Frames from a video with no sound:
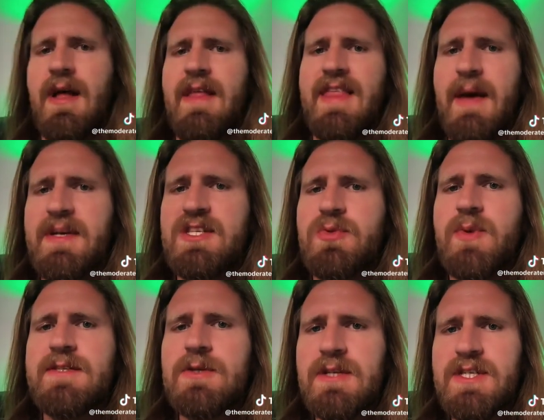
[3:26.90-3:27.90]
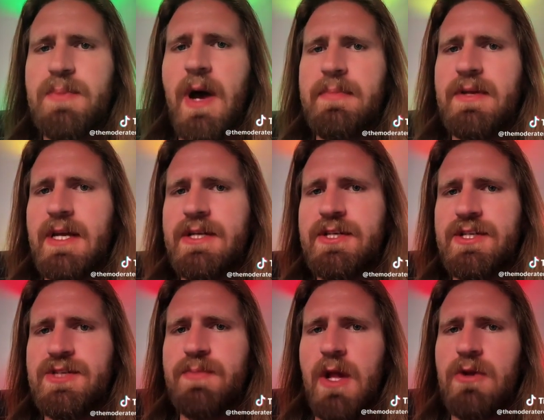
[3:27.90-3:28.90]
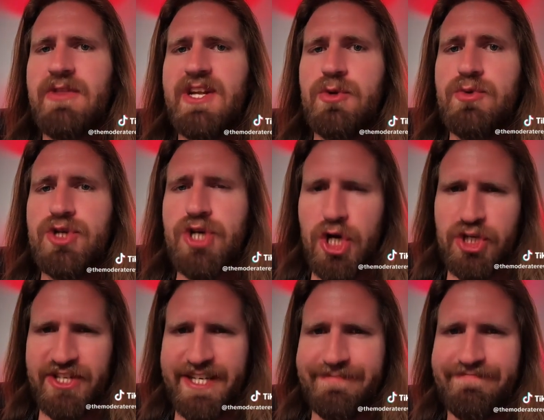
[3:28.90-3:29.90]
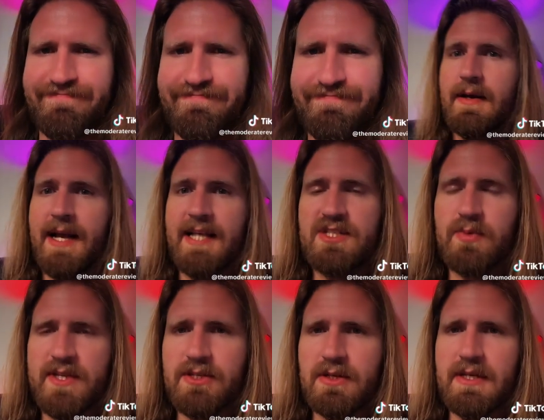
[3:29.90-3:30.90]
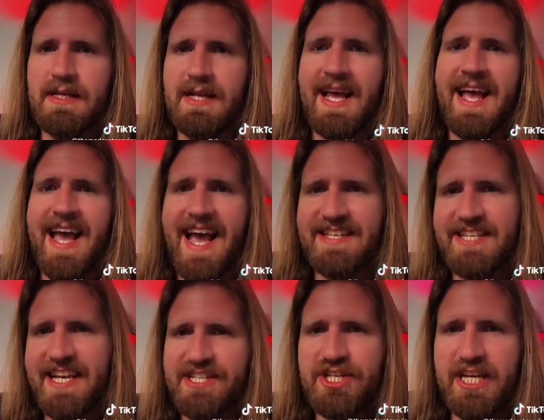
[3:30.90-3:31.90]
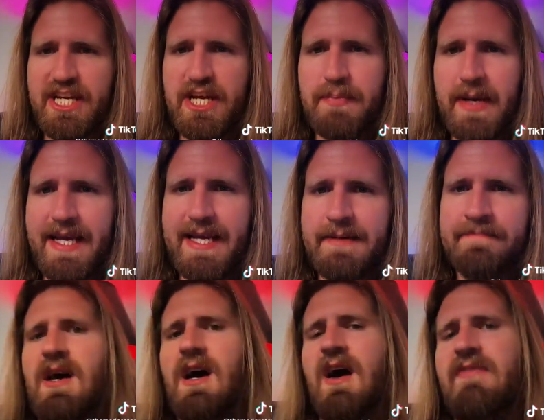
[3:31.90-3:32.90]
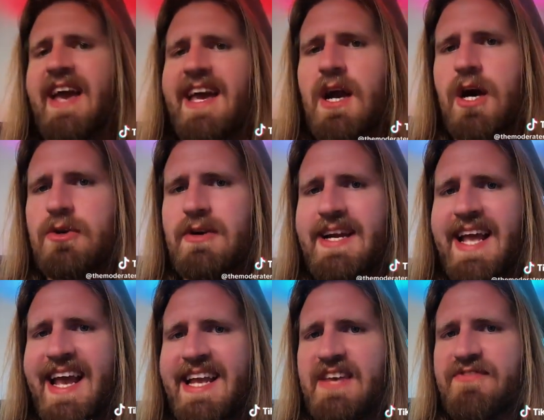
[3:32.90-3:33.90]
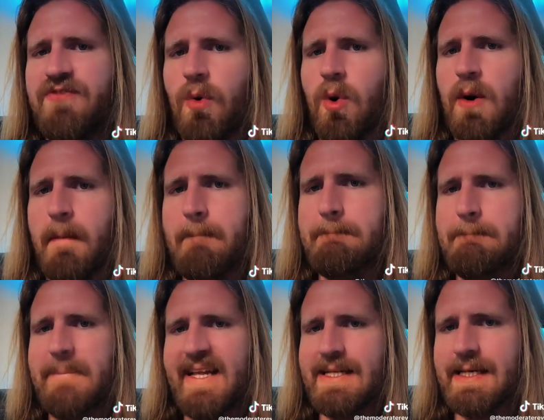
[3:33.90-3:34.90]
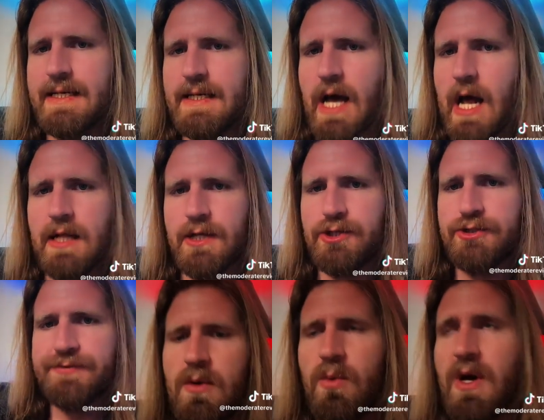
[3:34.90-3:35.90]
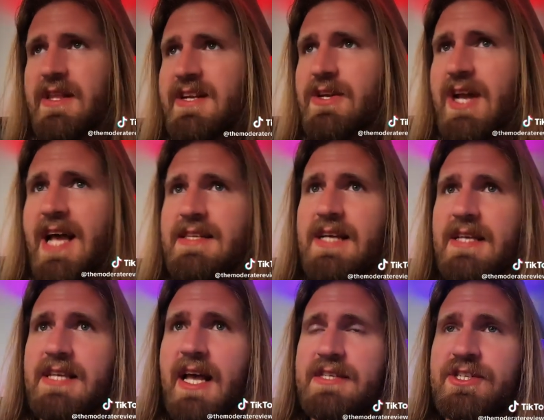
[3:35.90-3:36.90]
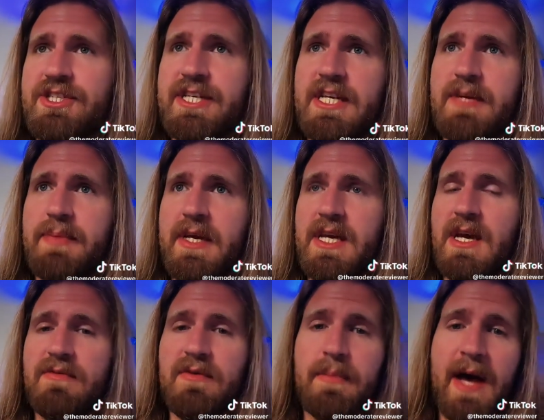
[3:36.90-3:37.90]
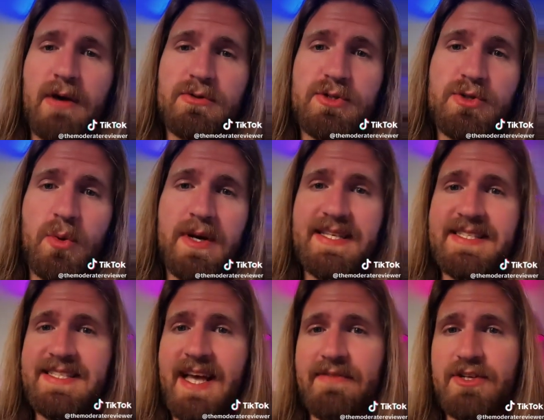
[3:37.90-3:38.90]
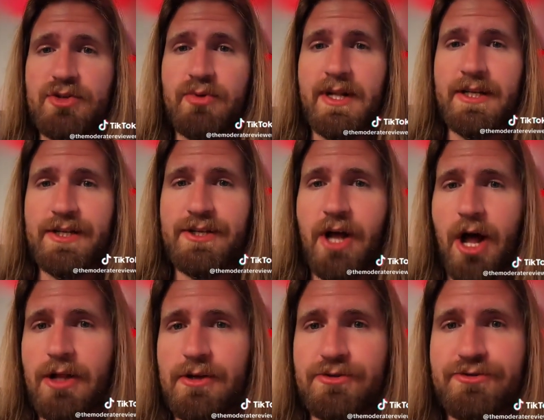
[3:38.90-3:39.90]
That means Switzerland's population is smaller than New Jersey. And Switzerland has a GDP of $884 billion, while the United States has a GDP of about $27 trillion. Now,